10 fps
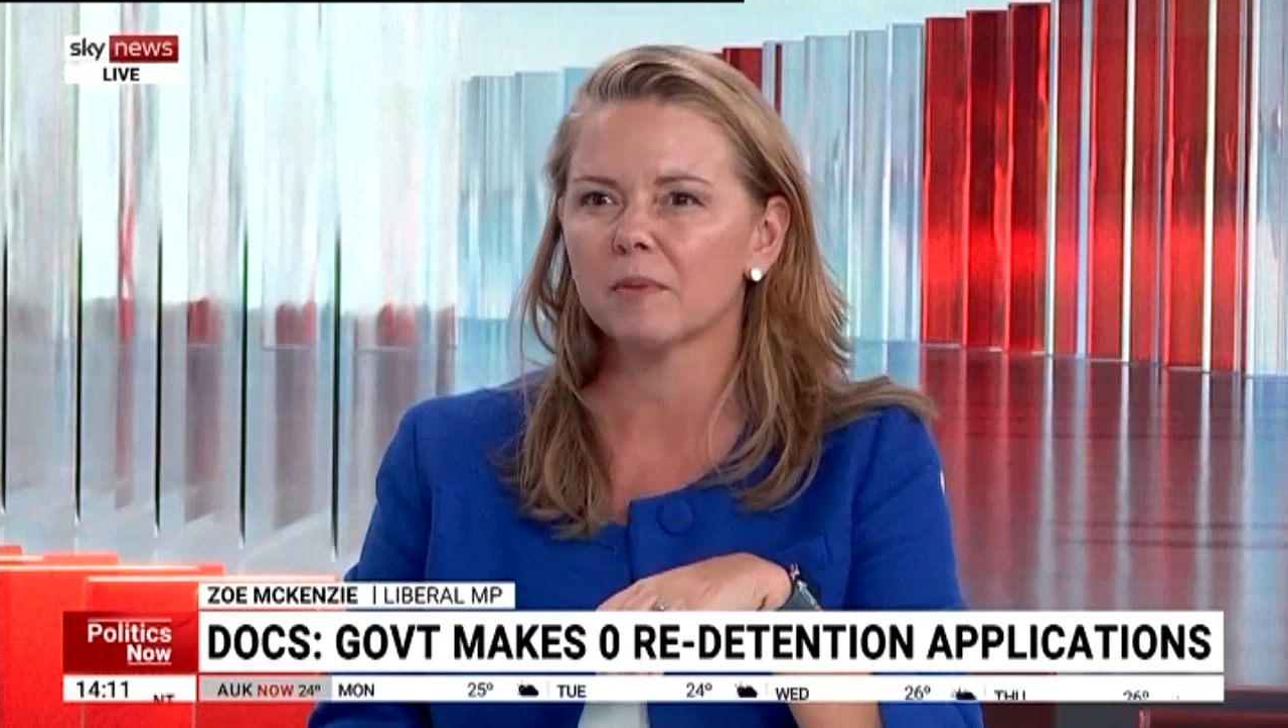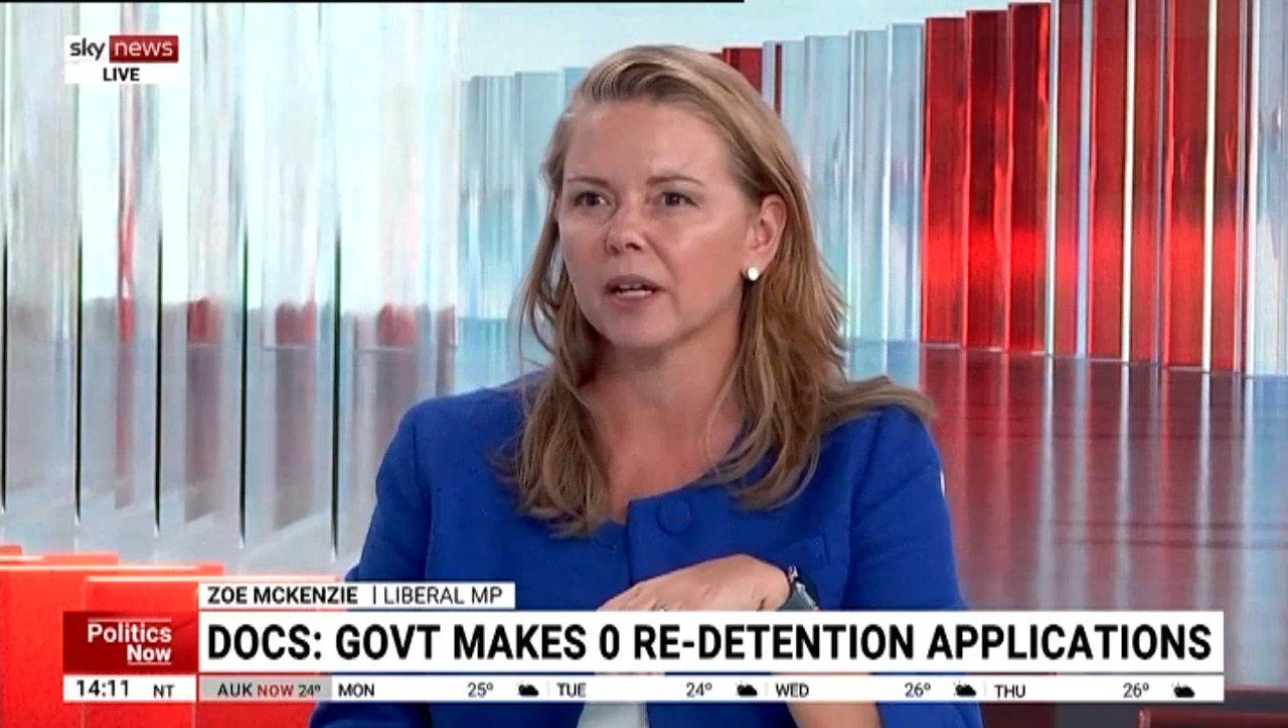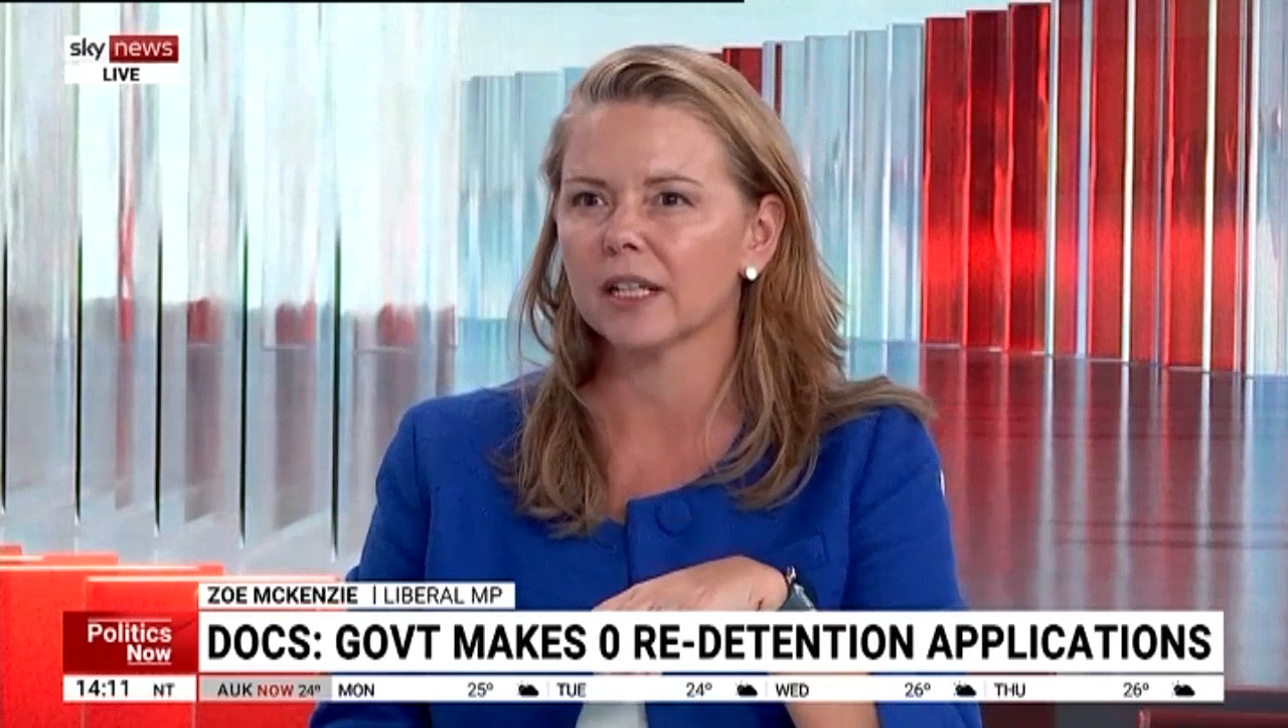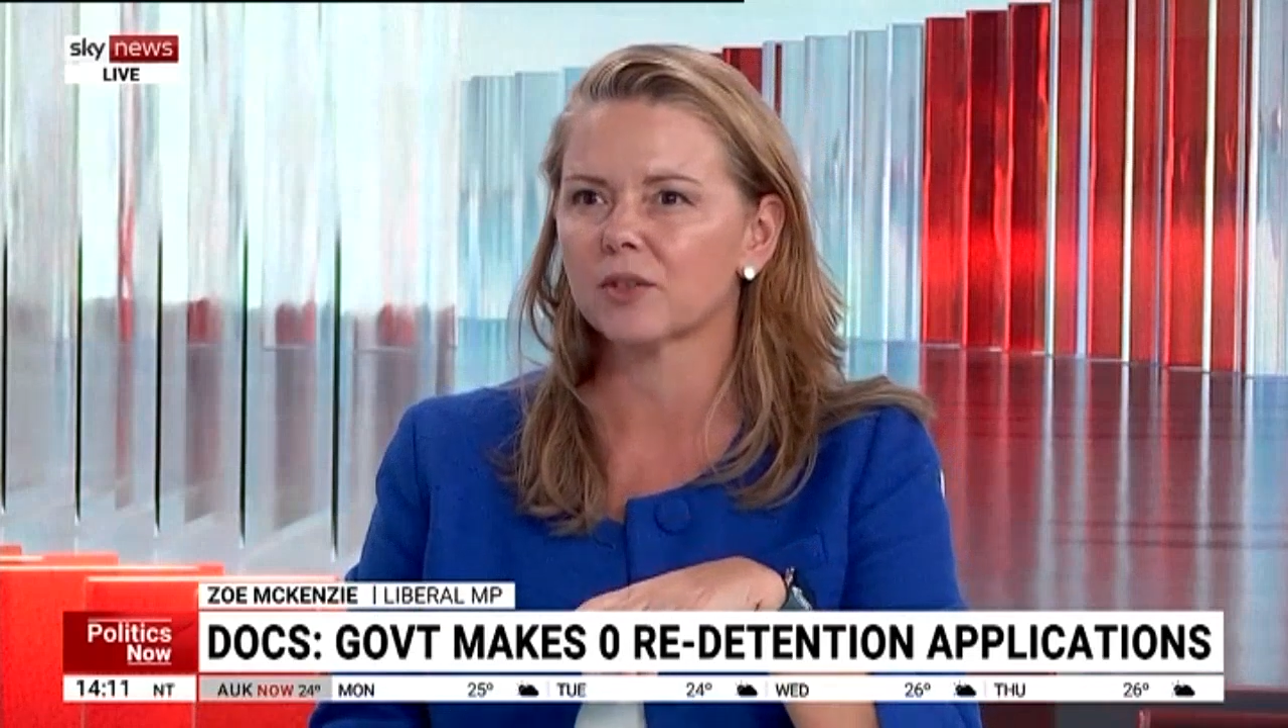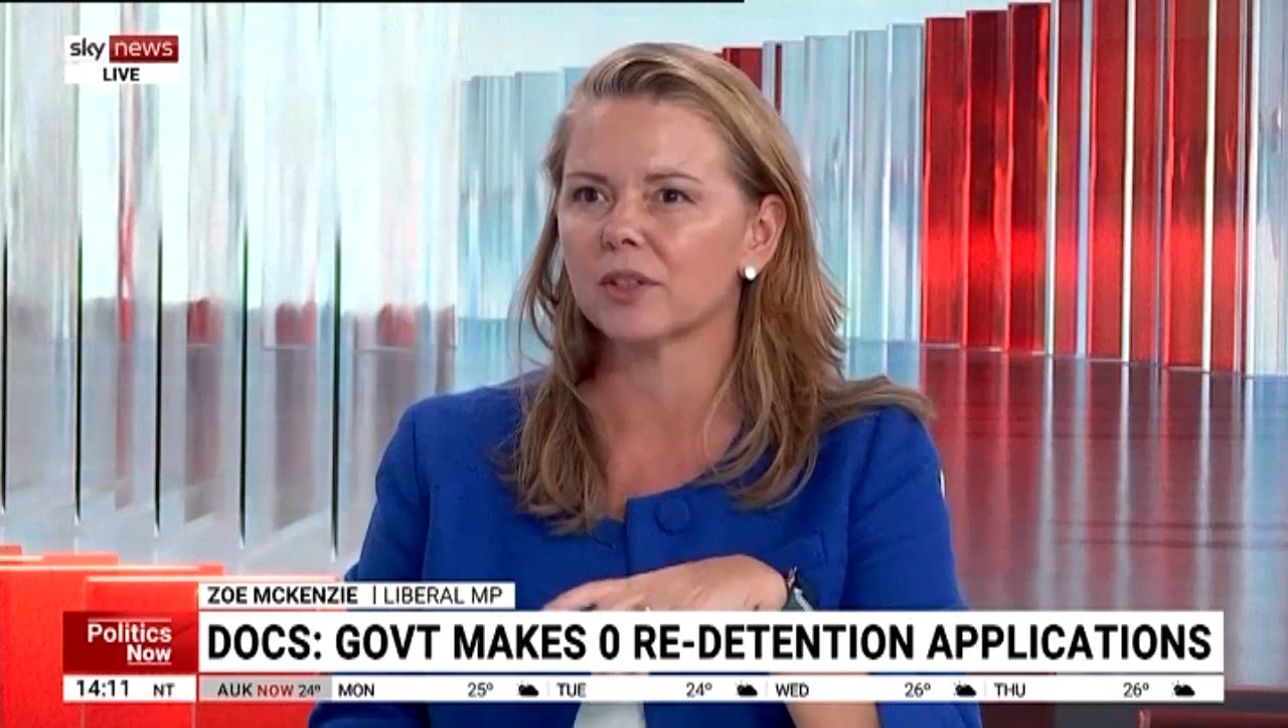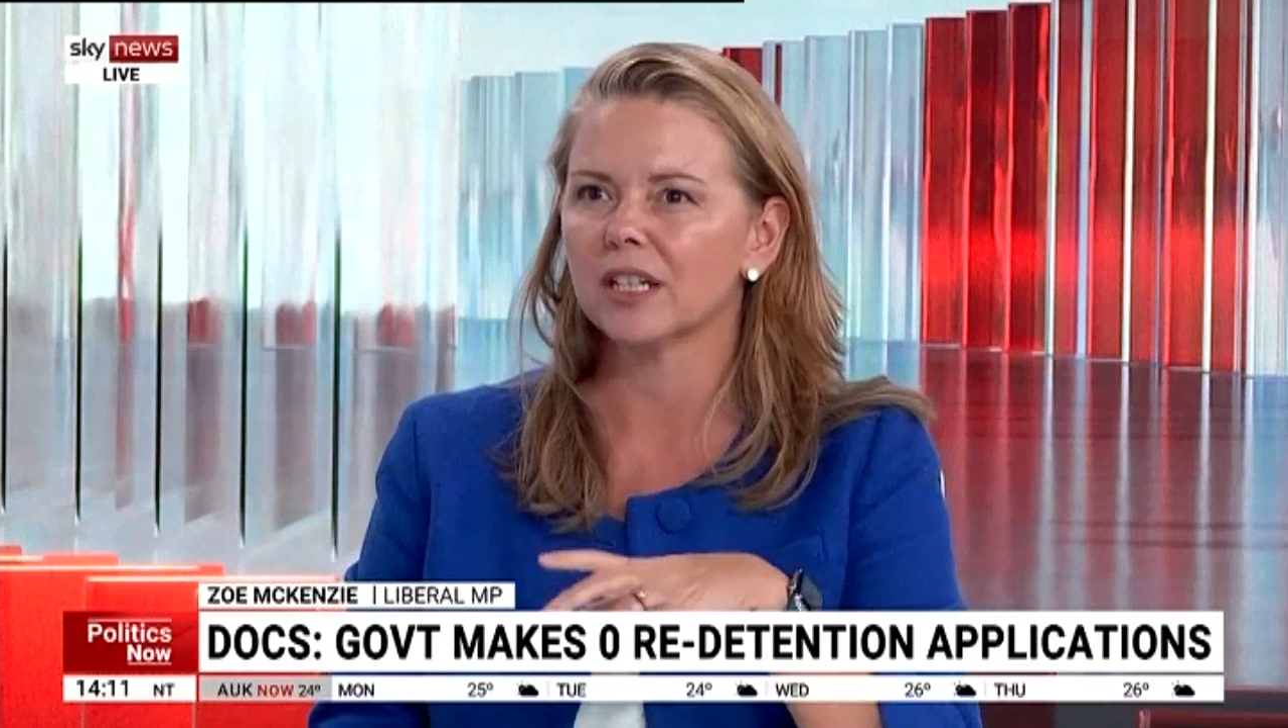my electorate,